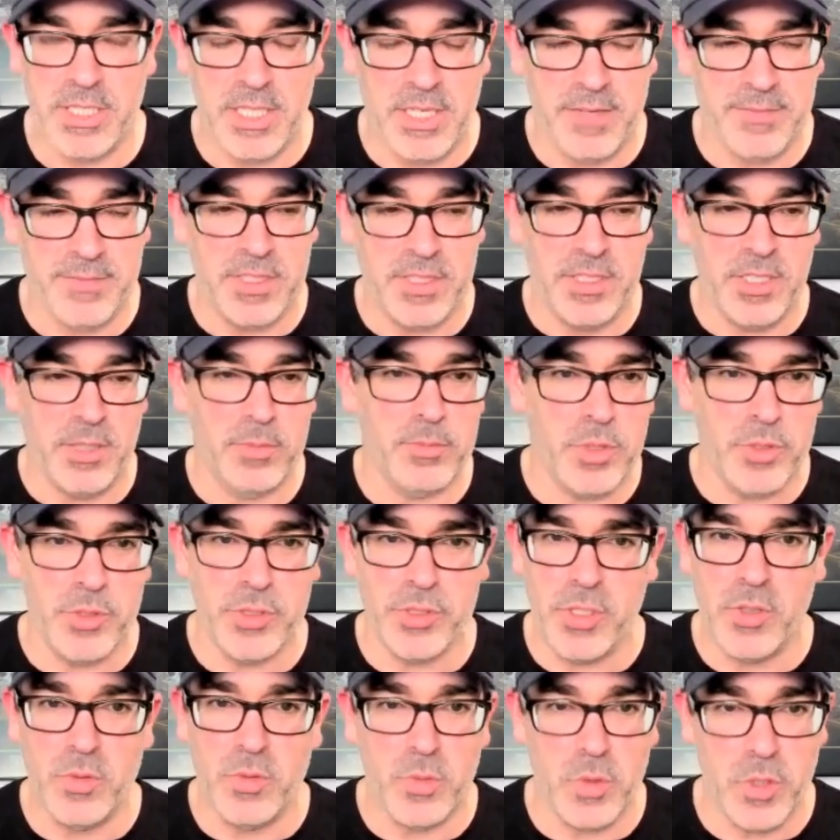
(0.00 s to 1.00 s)
If the numbers
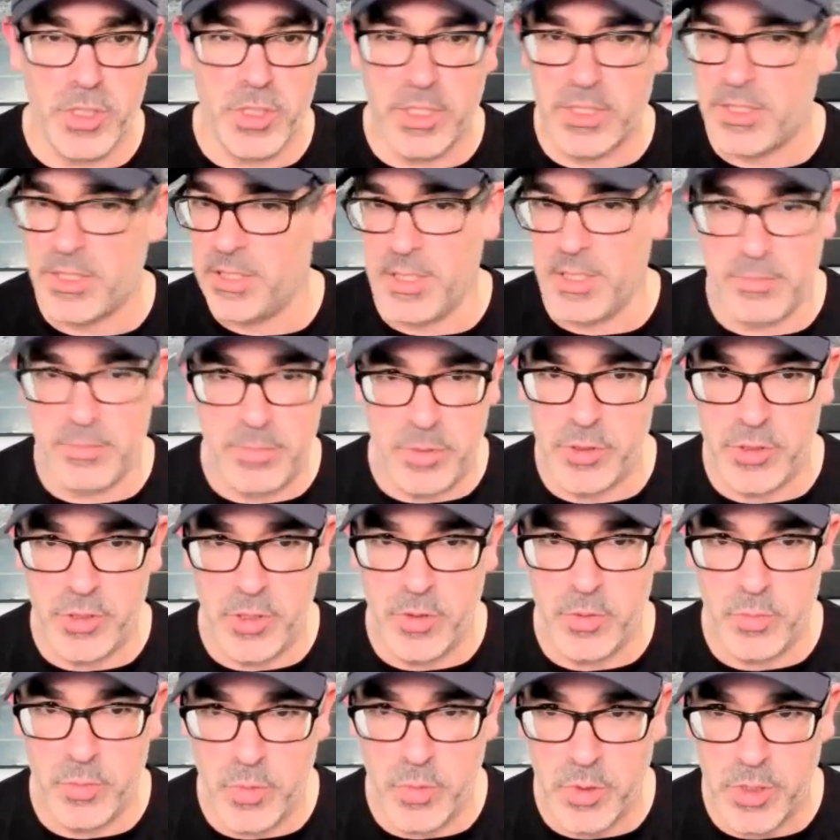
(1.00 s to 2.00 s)
don't work, the numbers
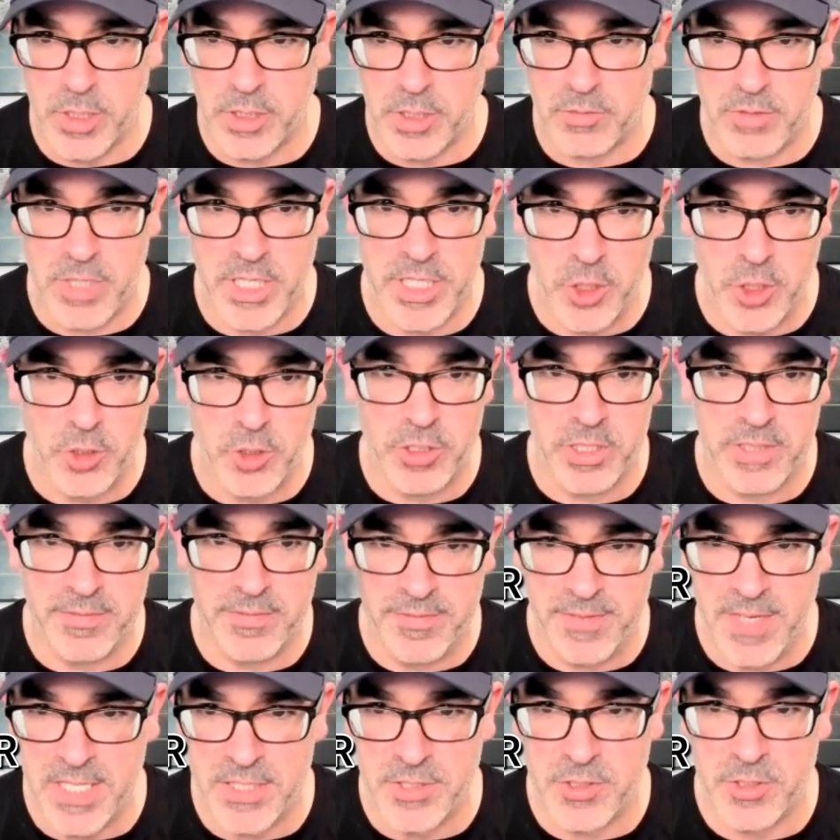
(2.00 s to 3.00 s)
don't work, right? You're an
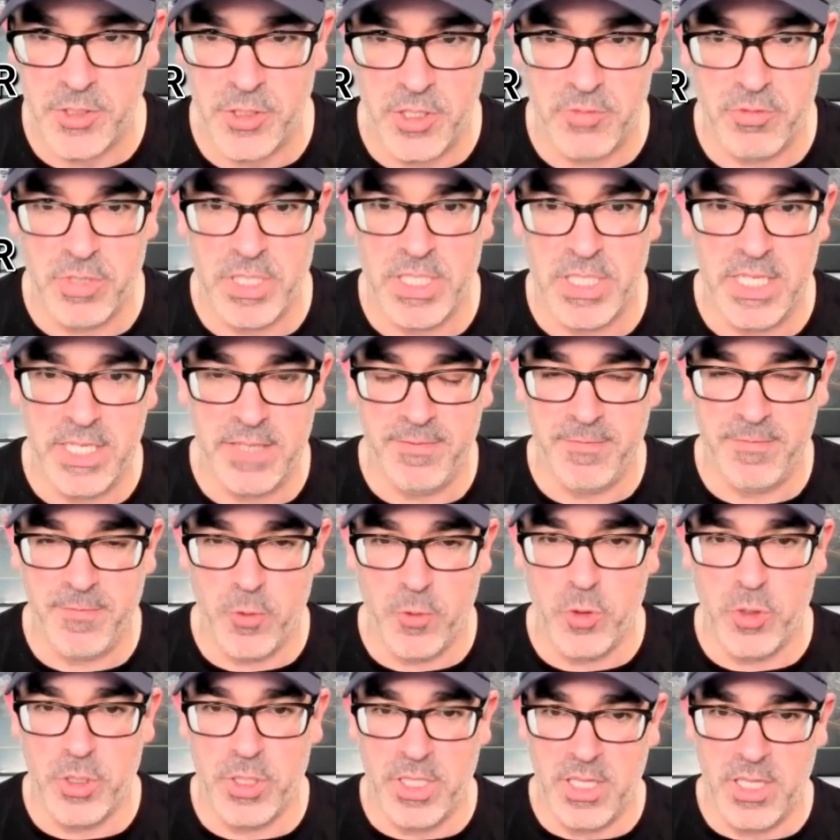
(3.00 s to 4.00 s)
investor. You're in it
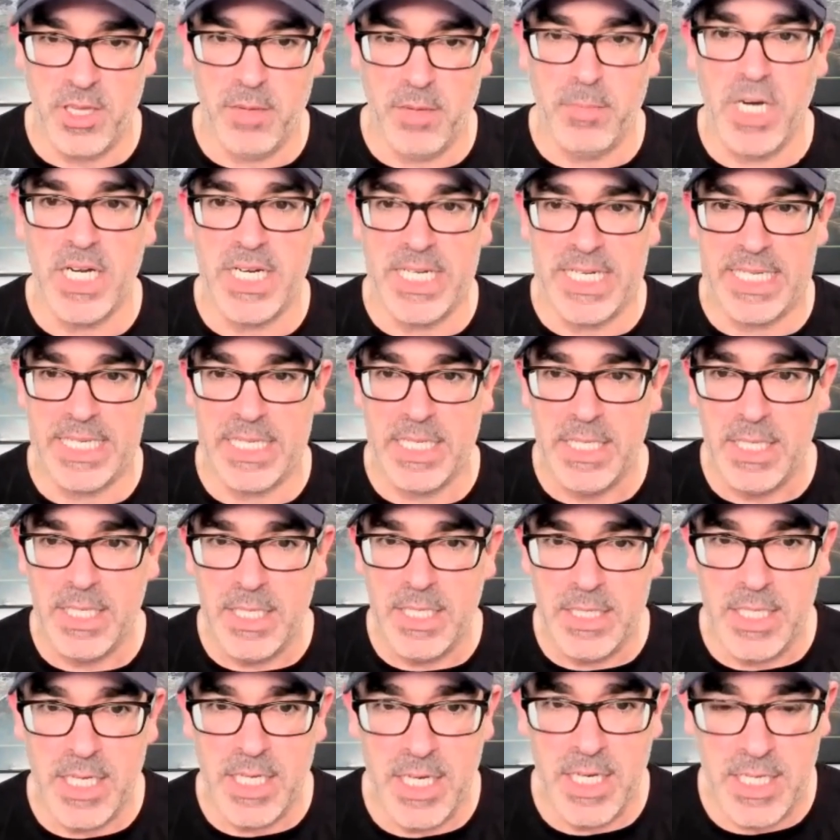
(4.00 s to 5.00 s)
for the money,
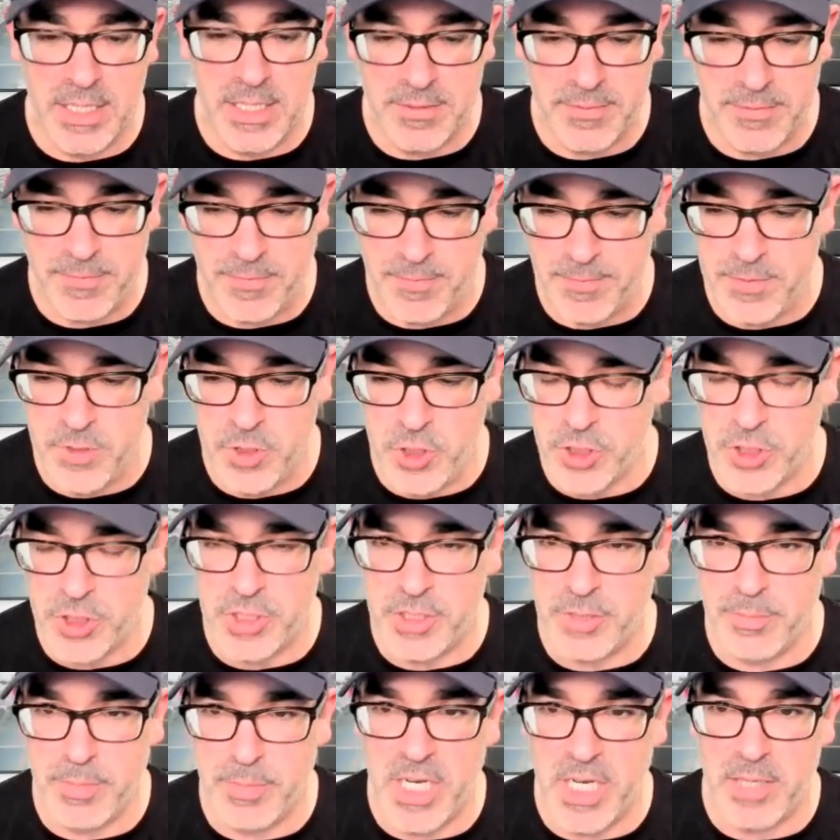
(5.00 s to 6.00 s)
not just to
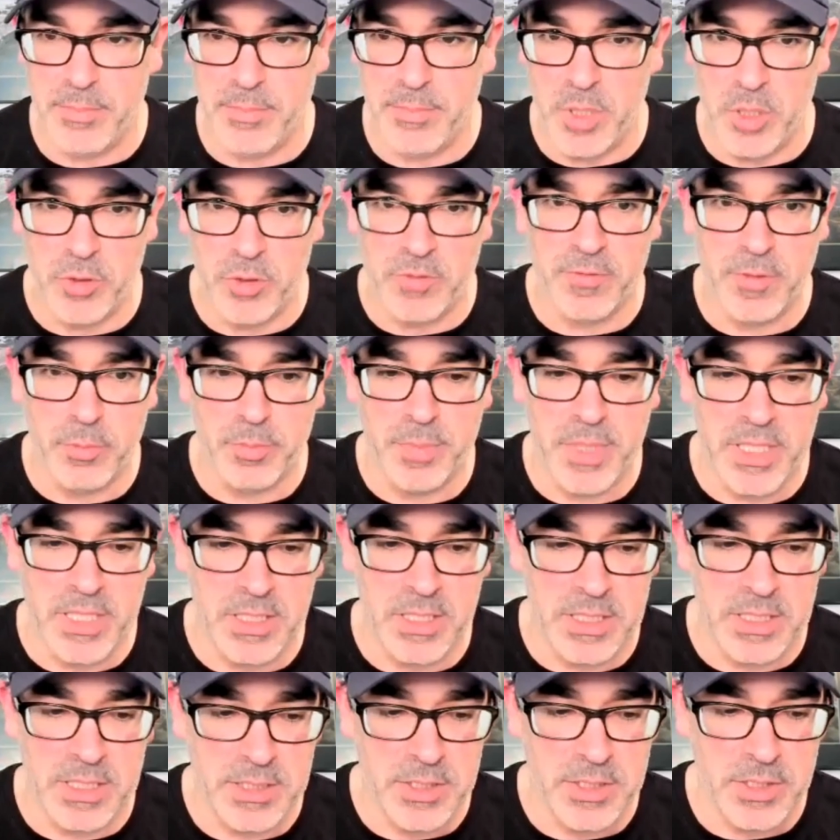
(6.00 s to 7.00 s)
buy beautiful
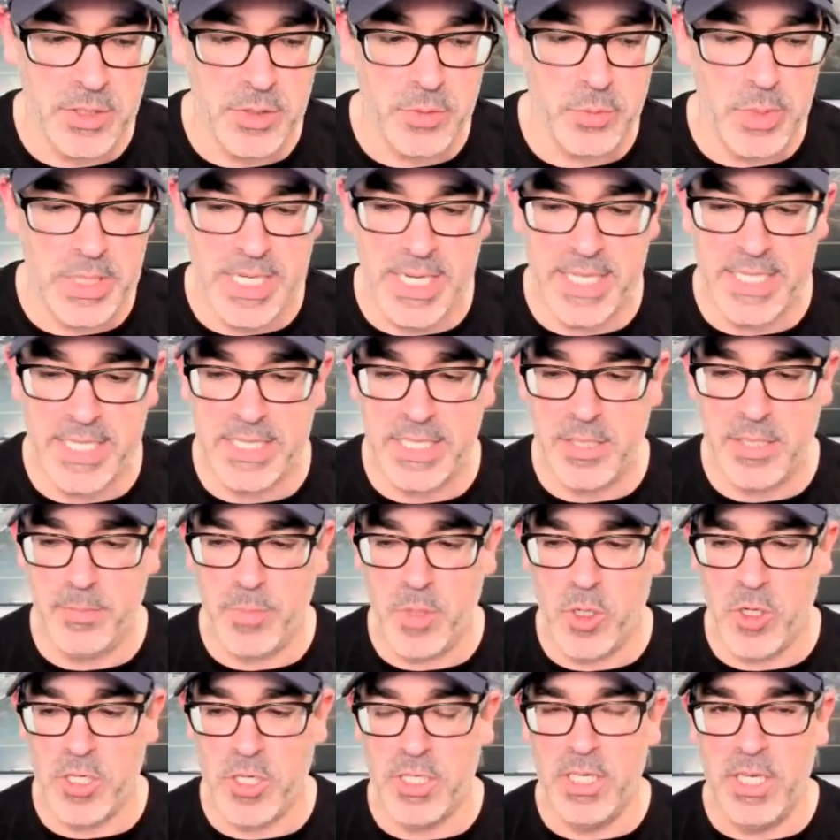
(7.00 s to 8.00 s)
buildings. So we got to keep
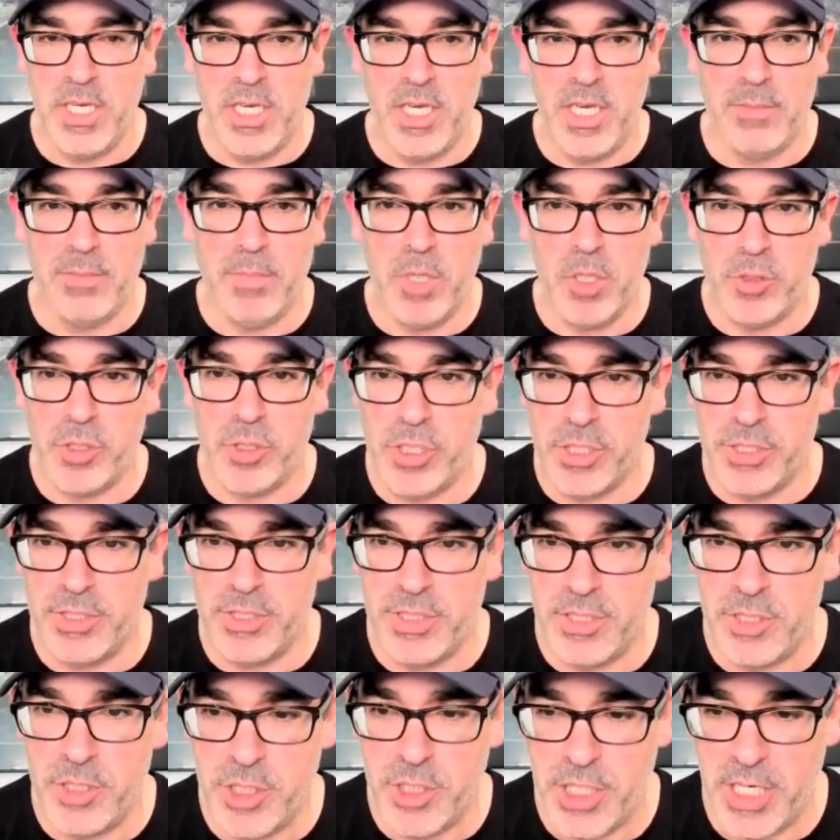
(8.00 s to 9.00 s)
our emotions
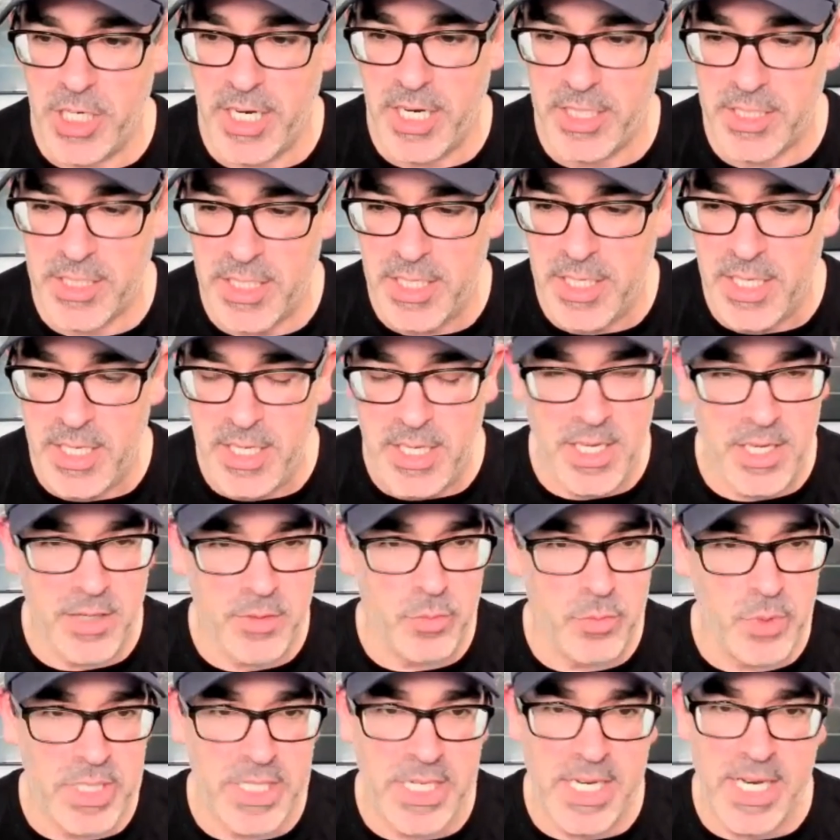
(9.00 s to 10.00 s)
in check, and
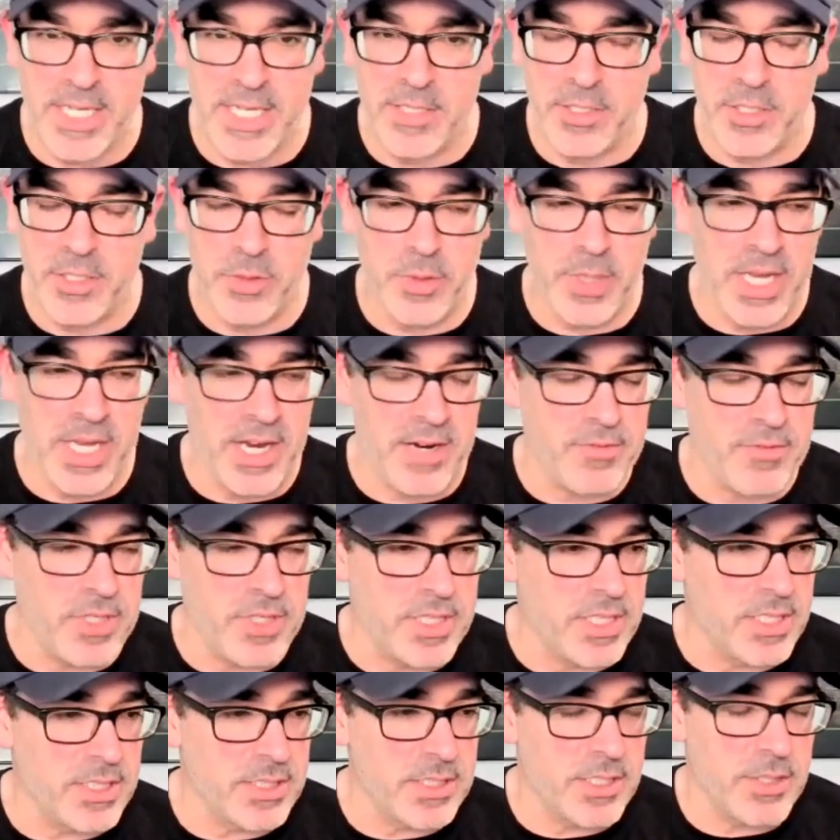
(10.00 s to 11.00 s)
we got to do
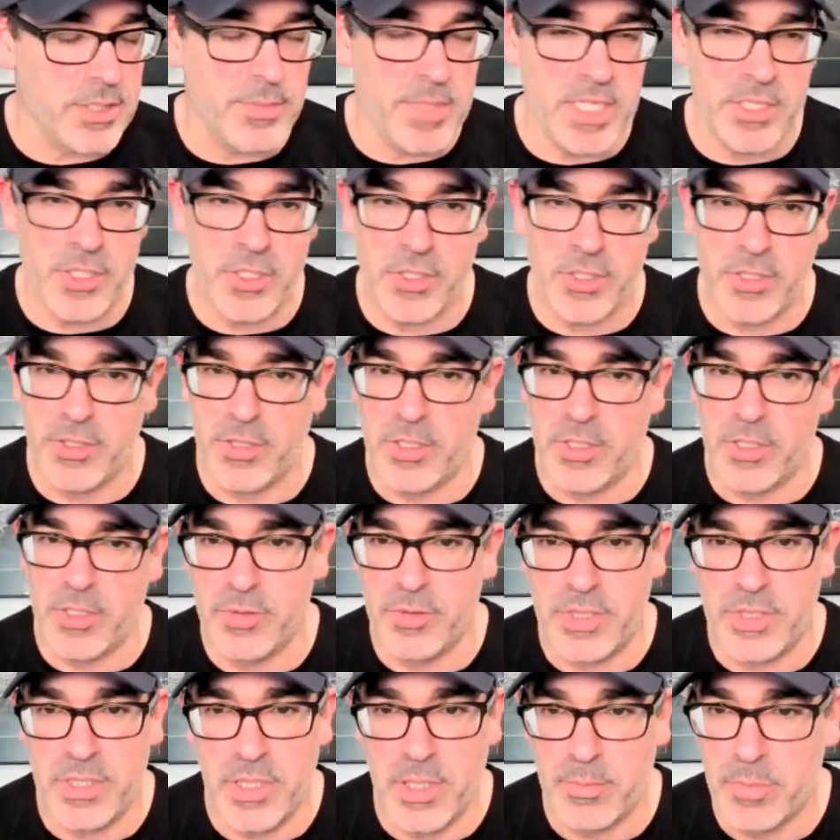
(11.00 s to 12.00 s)
everything to make sure
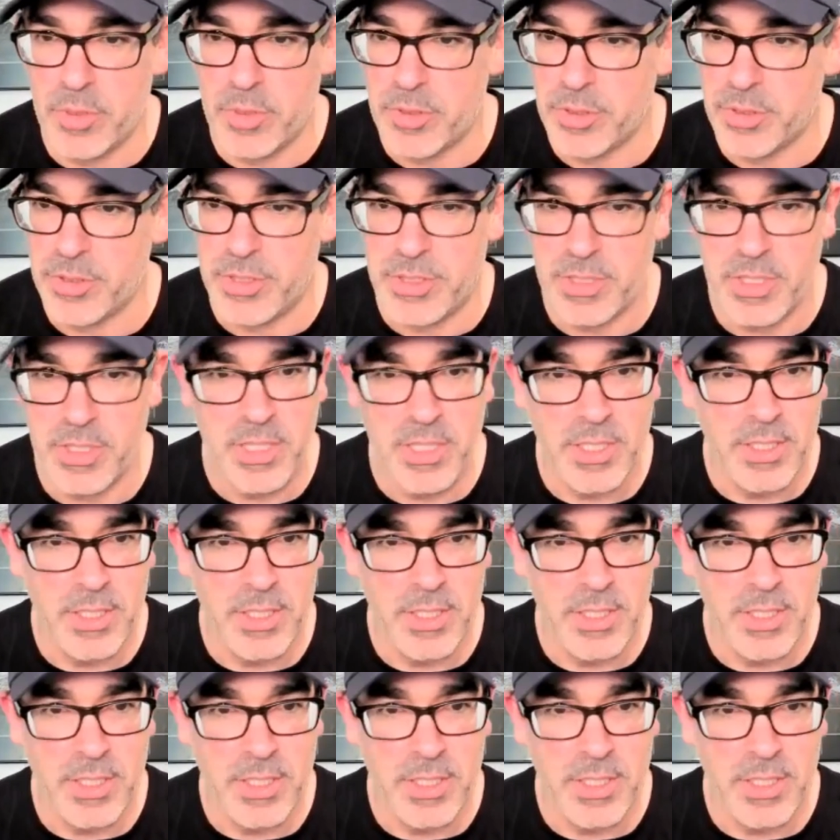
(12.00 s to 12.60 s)
those numbers,